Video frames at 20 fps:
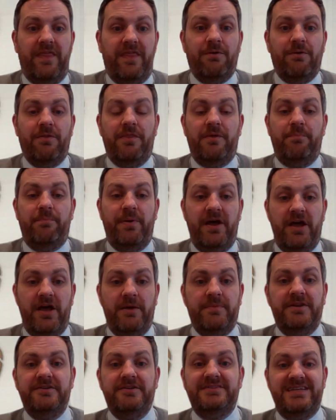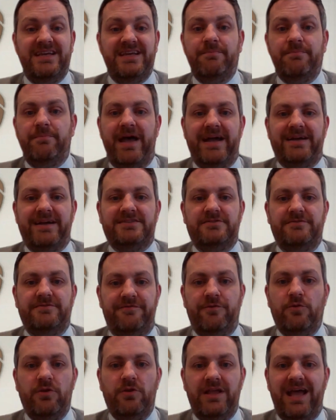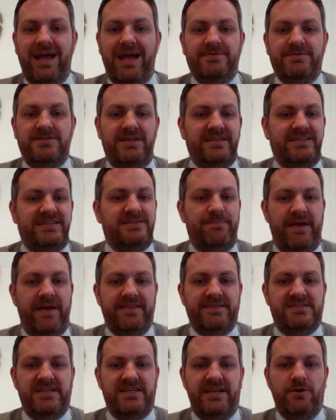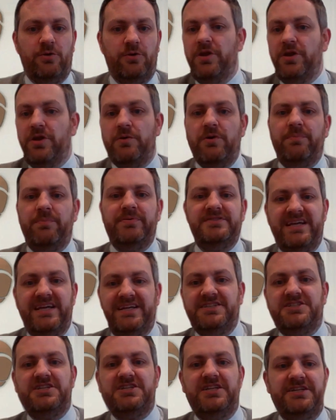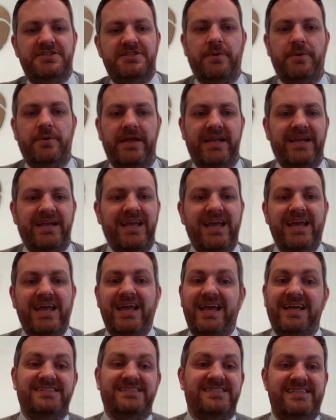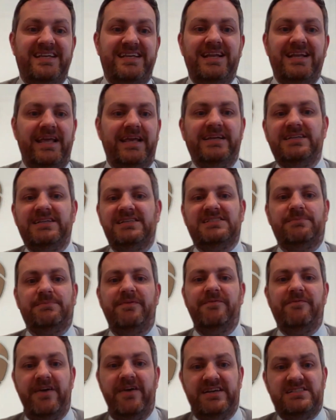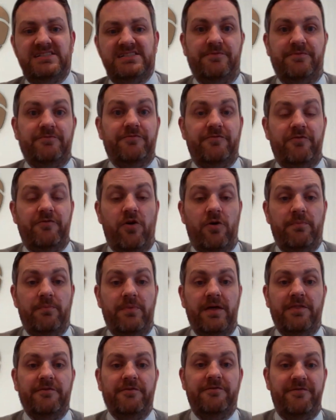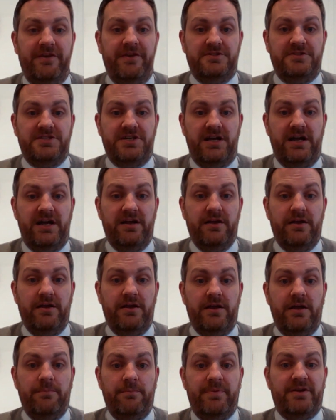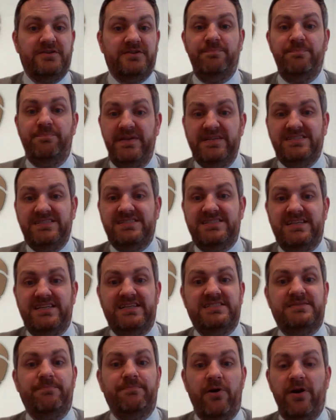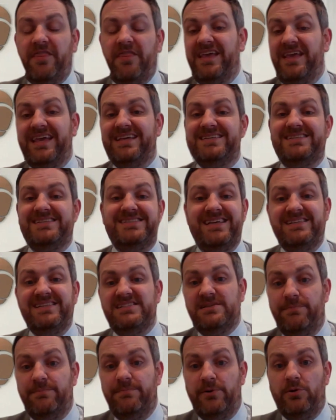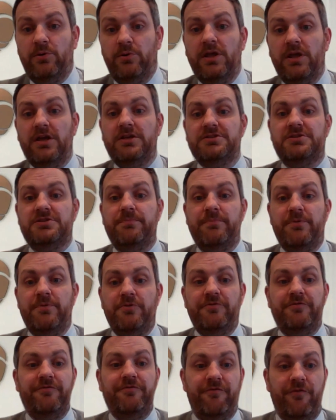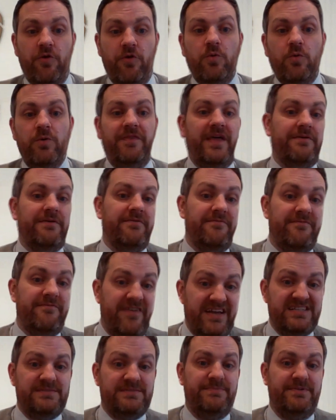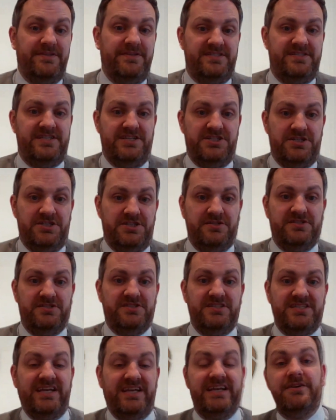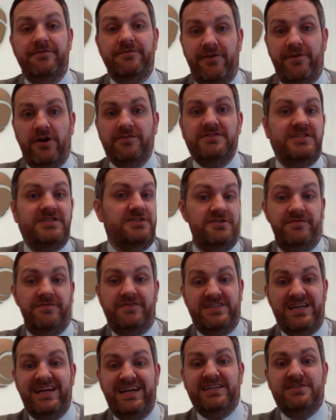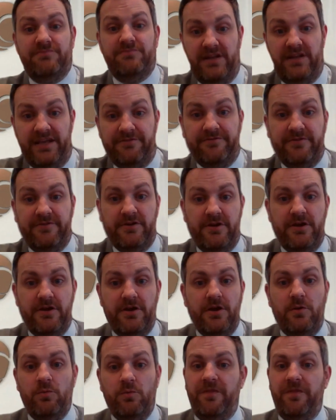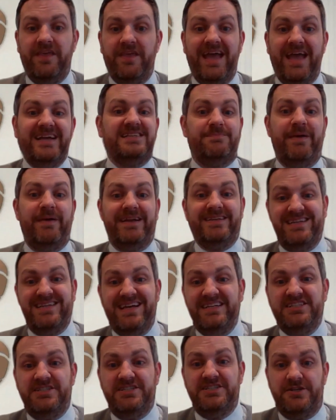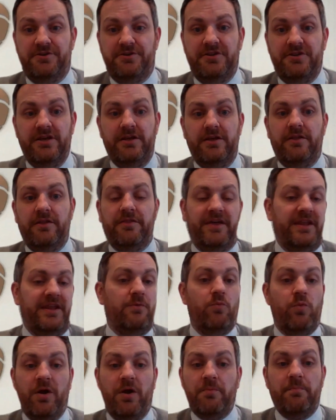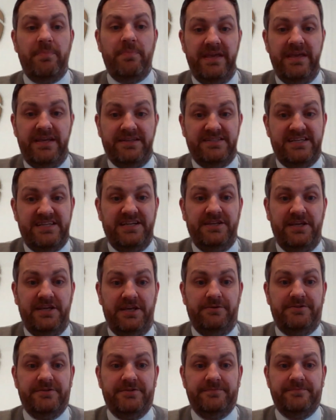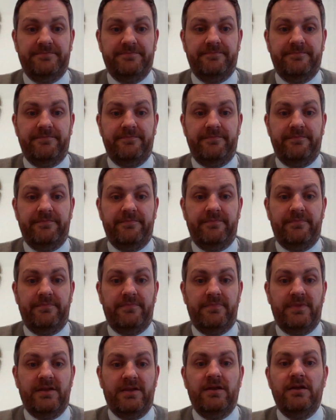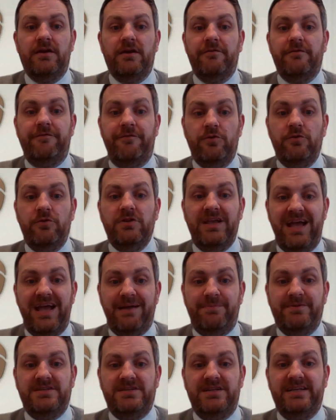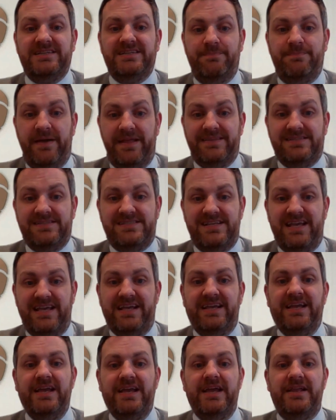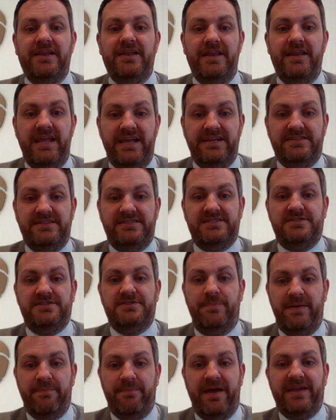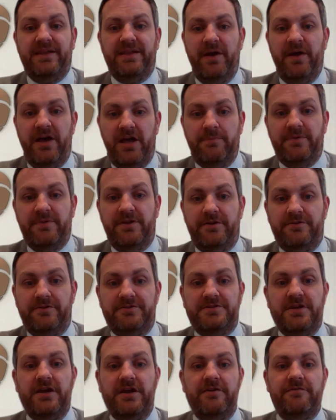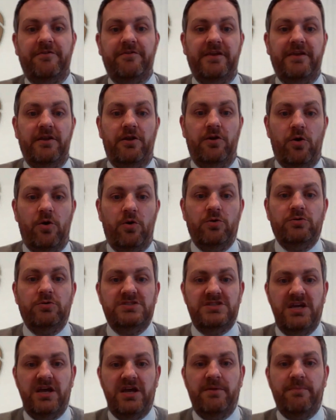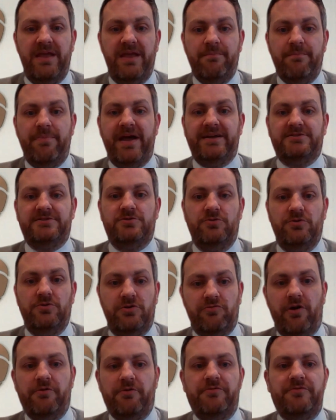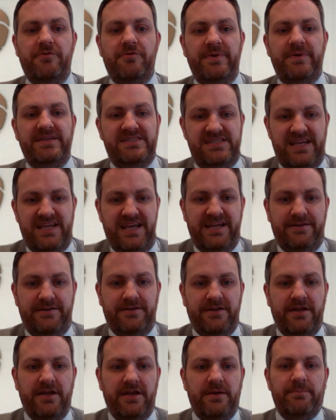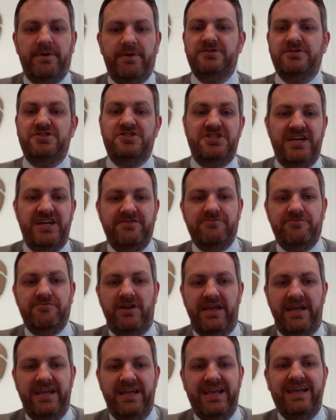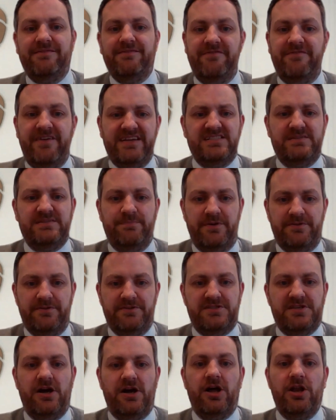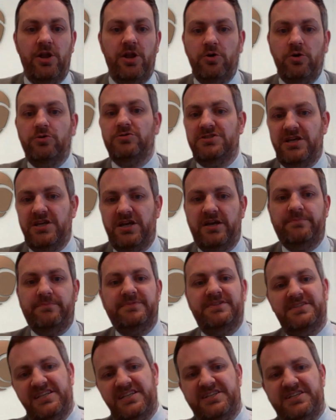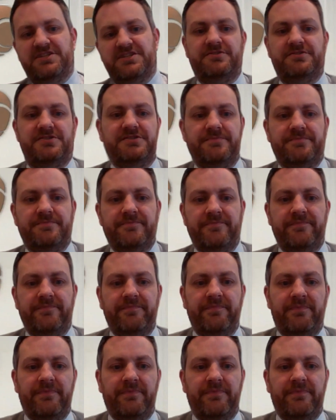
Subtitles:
Without the permanent impact of full capital expensing, all you are potentially doing is stealing some investment from the future, because businesses might think it sensible to move forward their investment decisions to take advantage of the tax relief, with the expectation that it won't be continued. Full capital expensing needs to be made permanent for the long-term impact on growth to be seen, because generally investments are long-term decisions.